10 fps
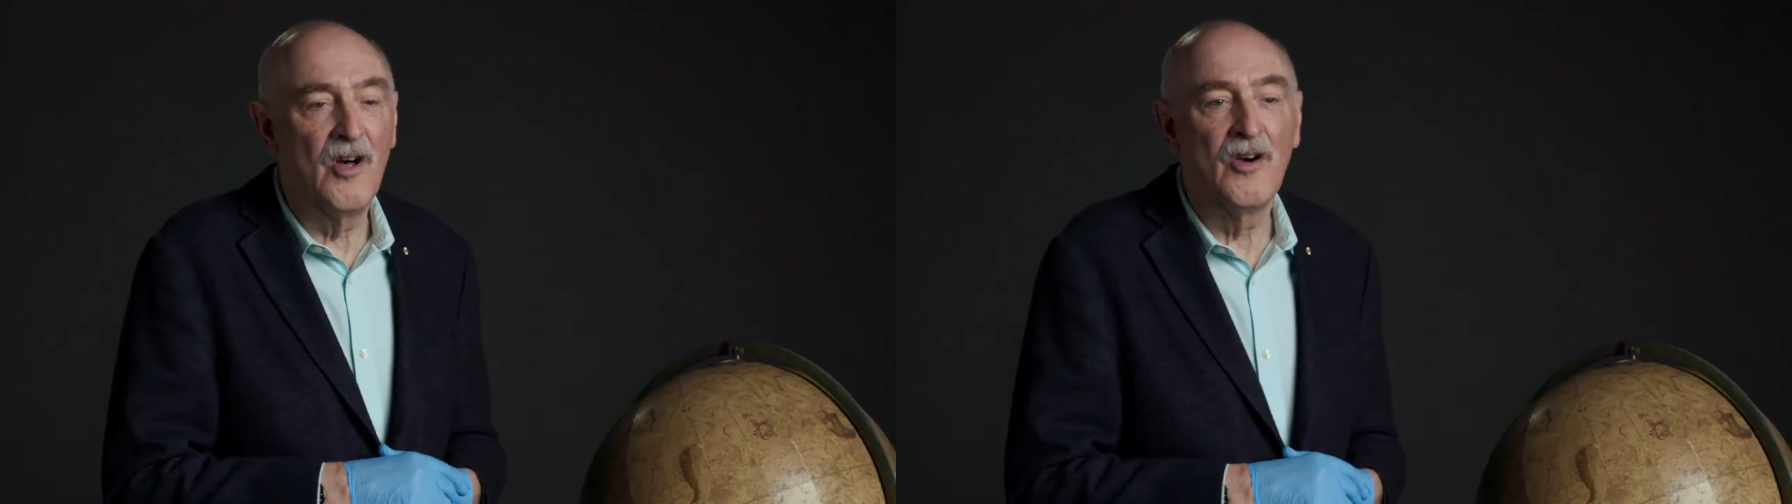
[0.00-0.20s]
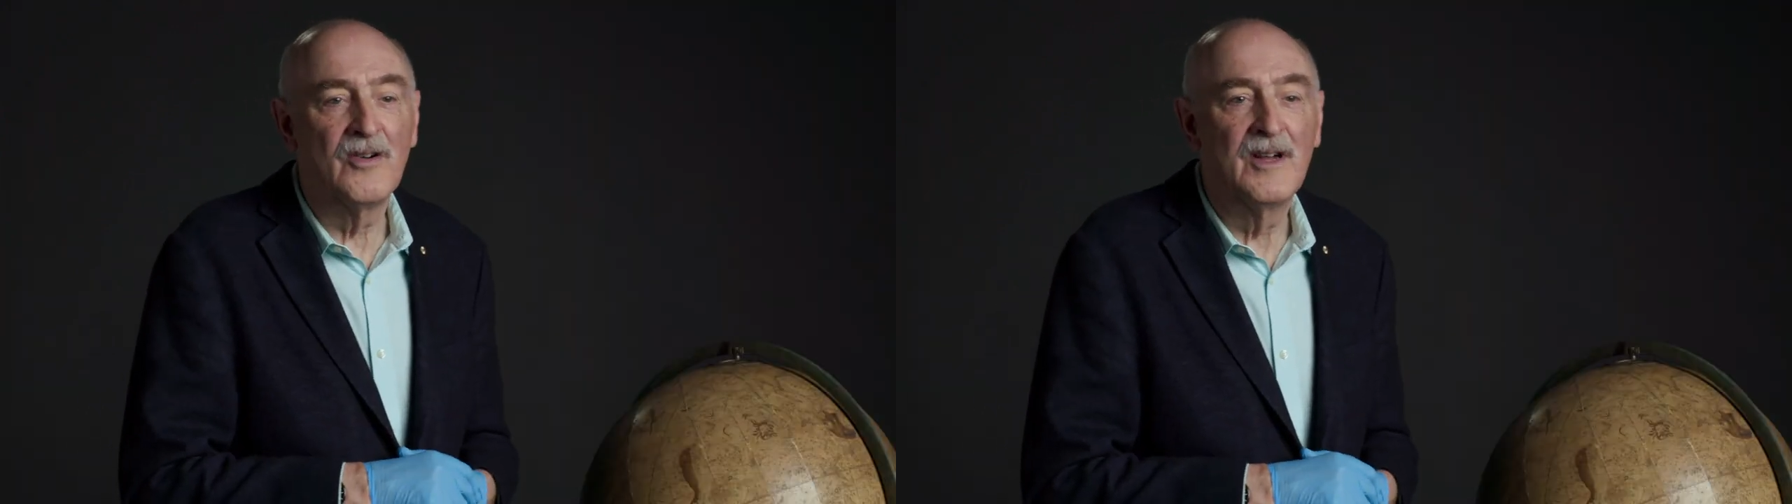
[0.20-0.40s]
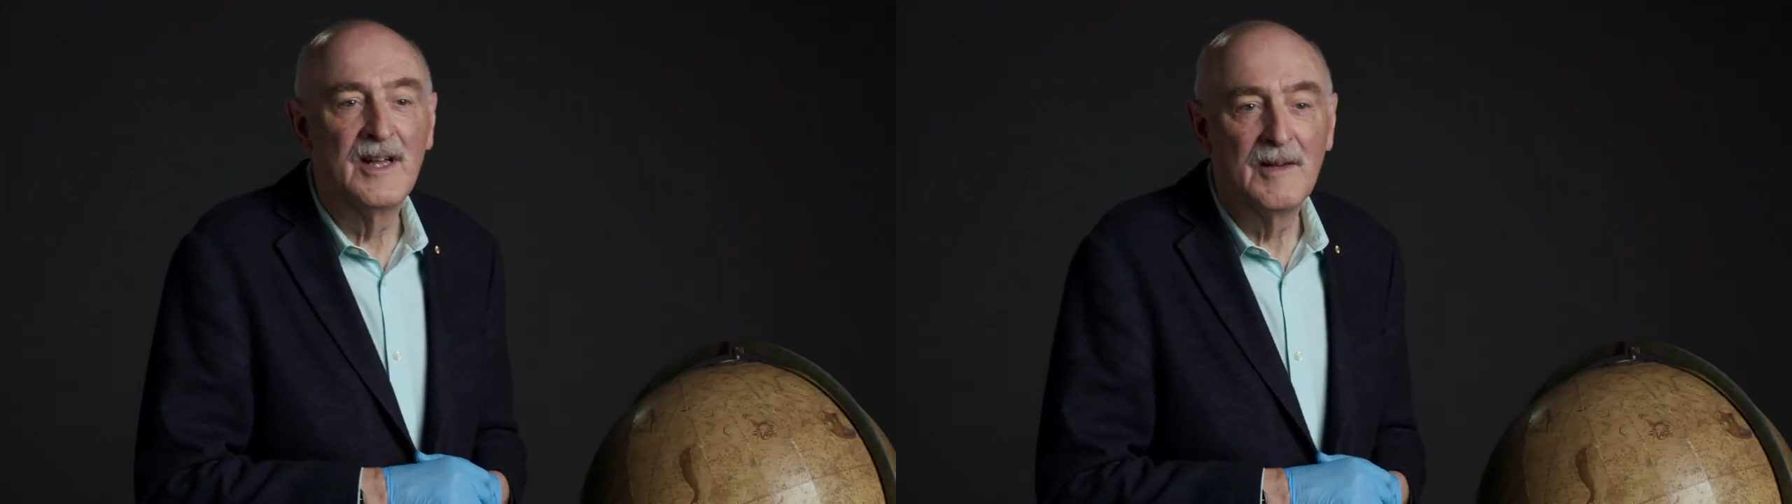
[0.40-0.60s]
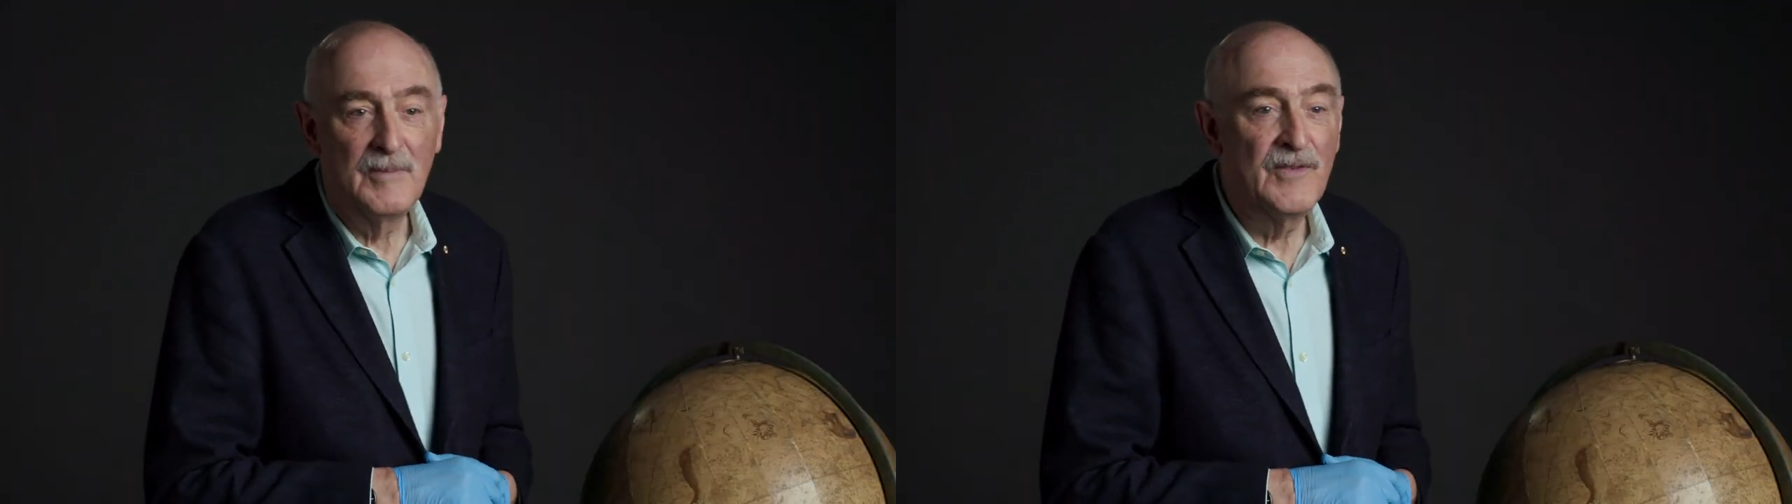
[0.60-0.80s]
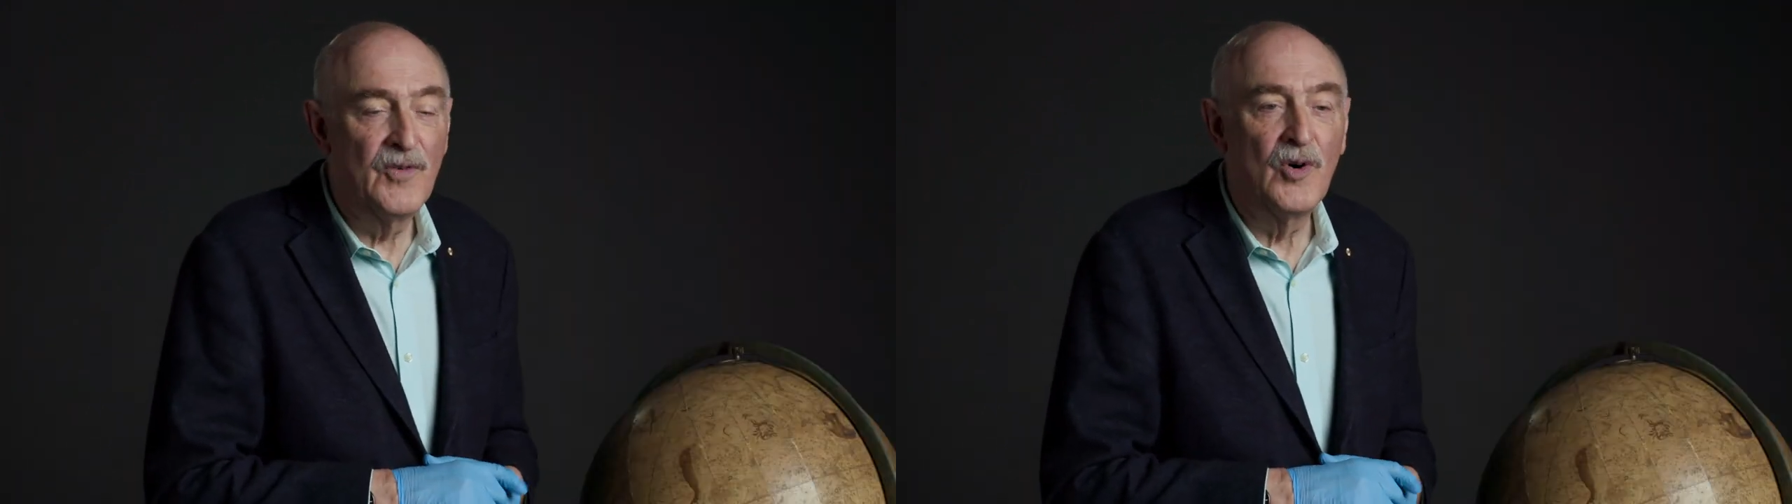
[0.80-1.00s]
long
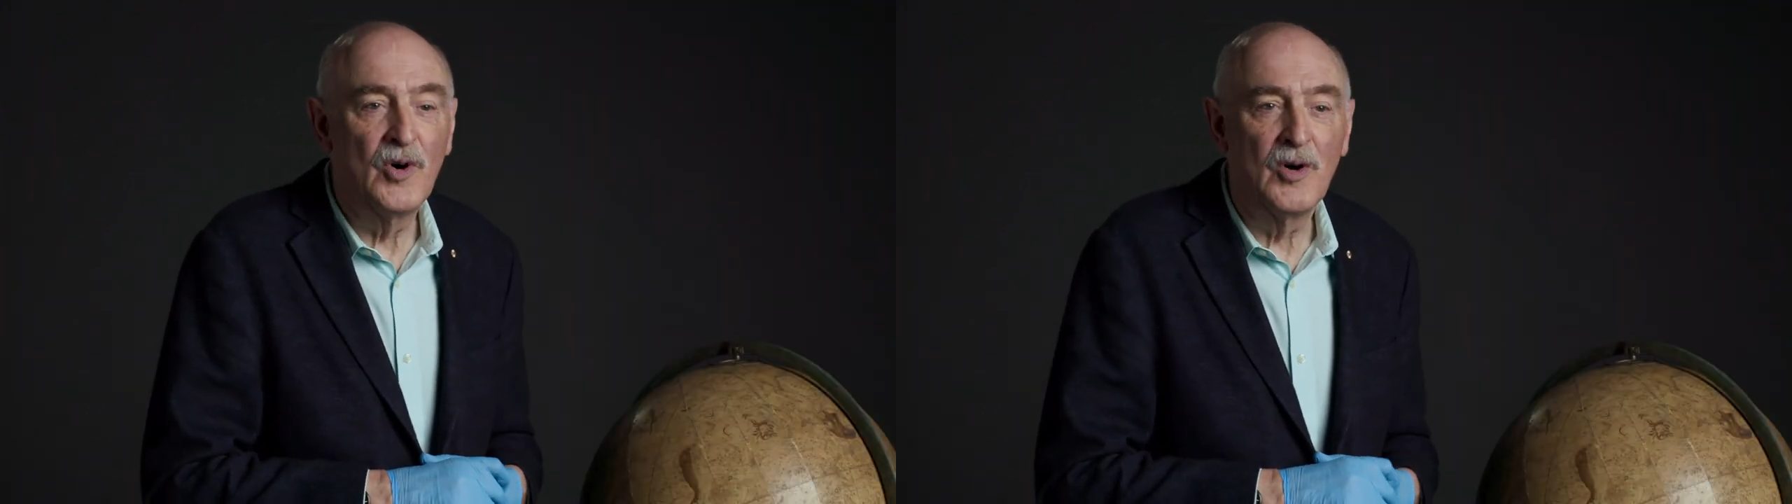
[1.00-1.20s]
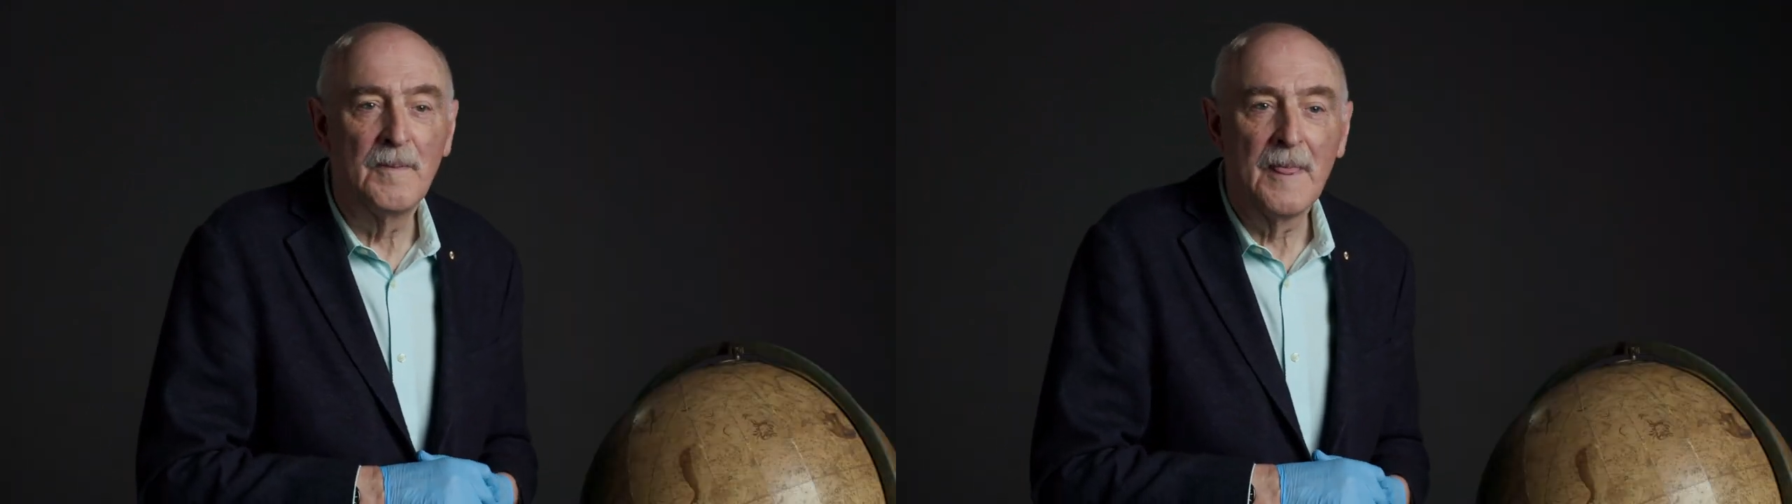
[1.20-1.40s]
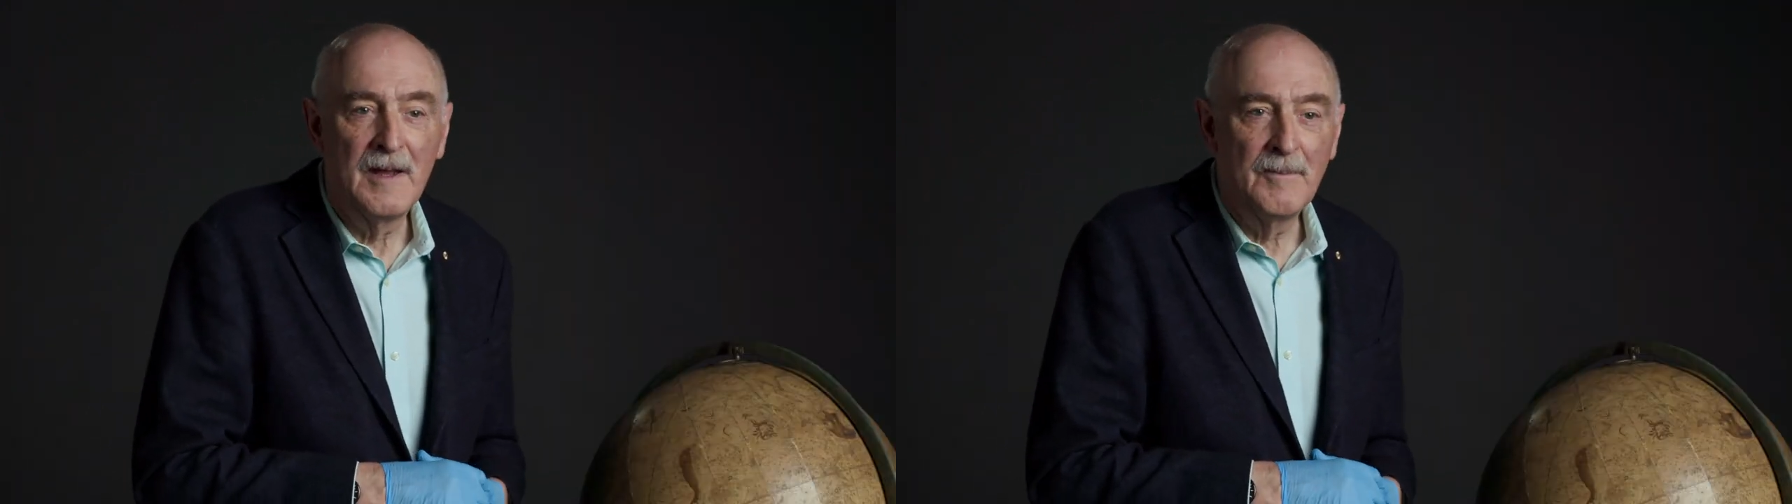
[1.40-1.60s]
before